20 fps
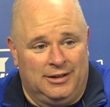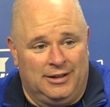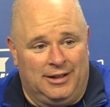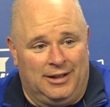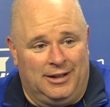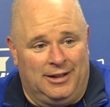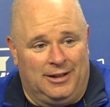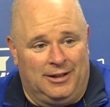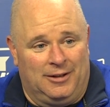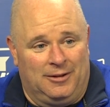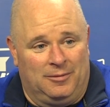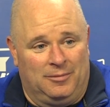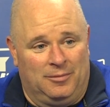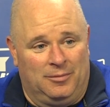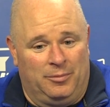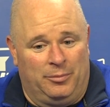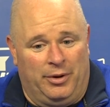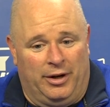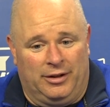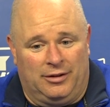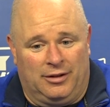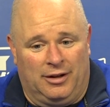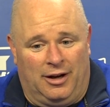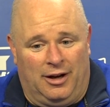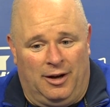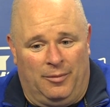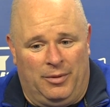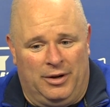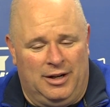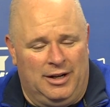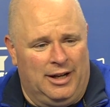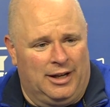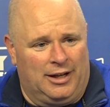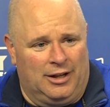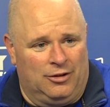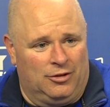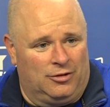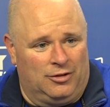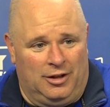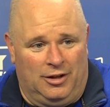But
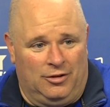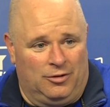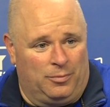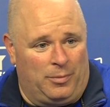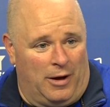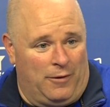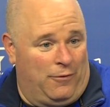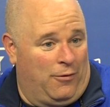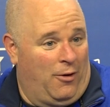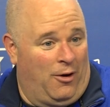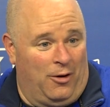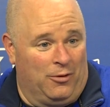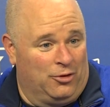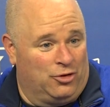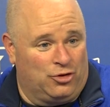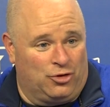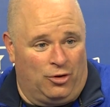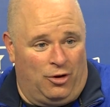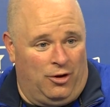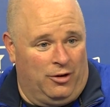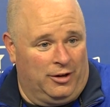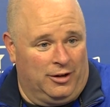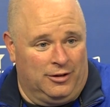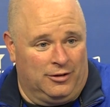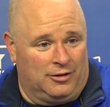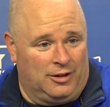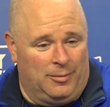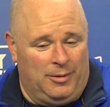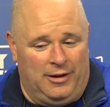Nick is by far the strongest.